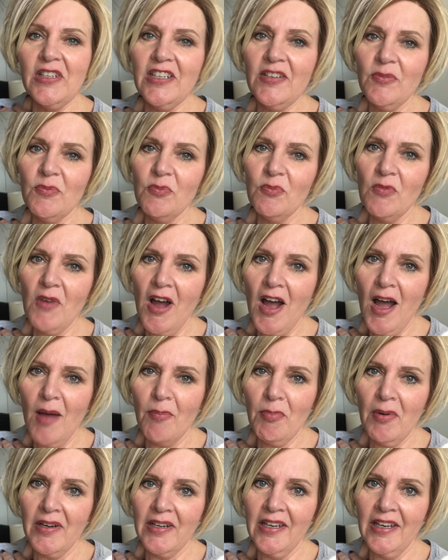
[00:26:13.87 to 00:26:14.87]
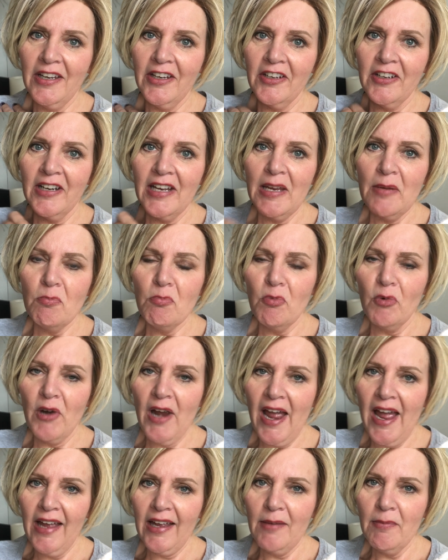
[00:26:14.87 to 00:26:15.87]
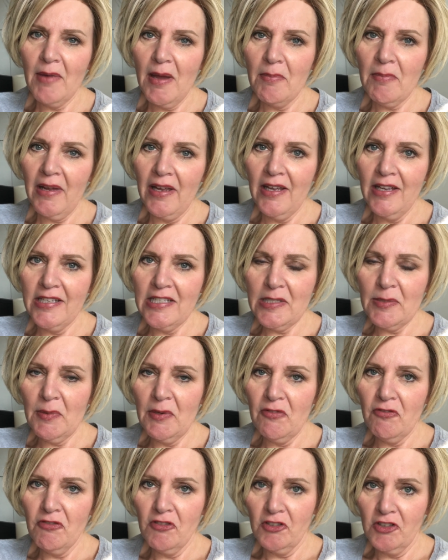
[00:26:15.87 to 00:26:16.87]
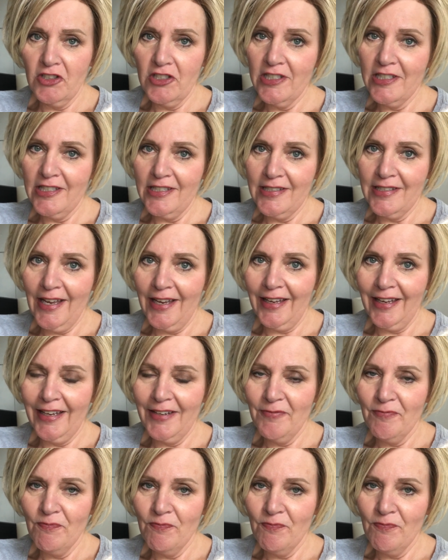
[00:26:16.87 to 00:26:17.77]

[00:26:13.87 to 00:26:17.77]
to hop on here and brag about my husband for just a second.